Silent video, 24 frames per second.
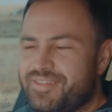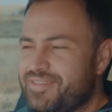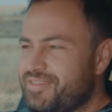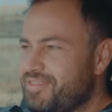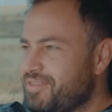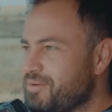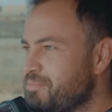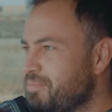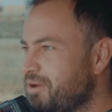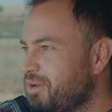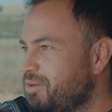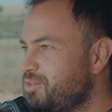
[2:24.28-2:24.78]

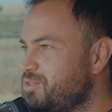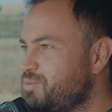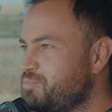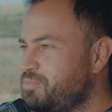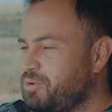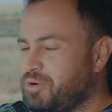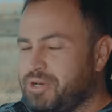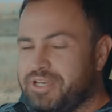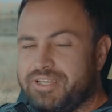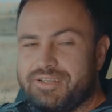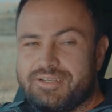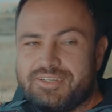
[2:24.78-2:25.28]
The most
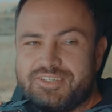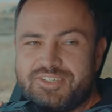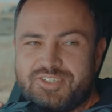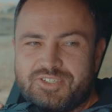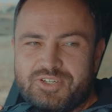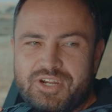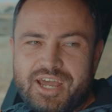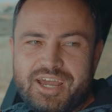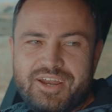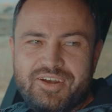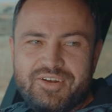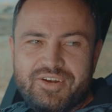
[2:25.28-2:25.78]
pointless
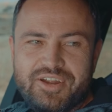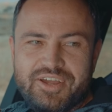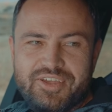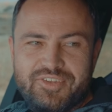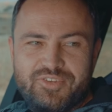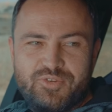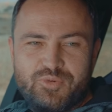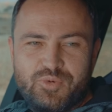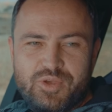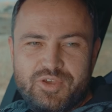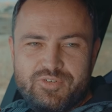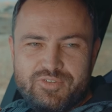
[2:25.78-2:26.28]
drag
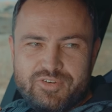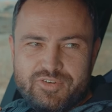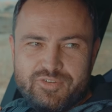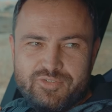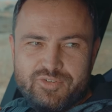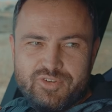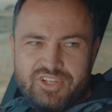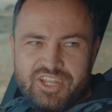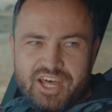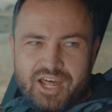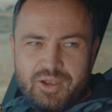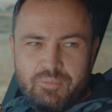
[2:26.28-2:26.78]
race we've
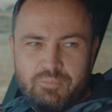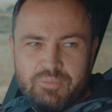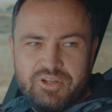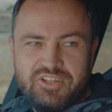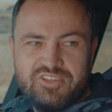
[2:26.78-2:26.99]
ever done.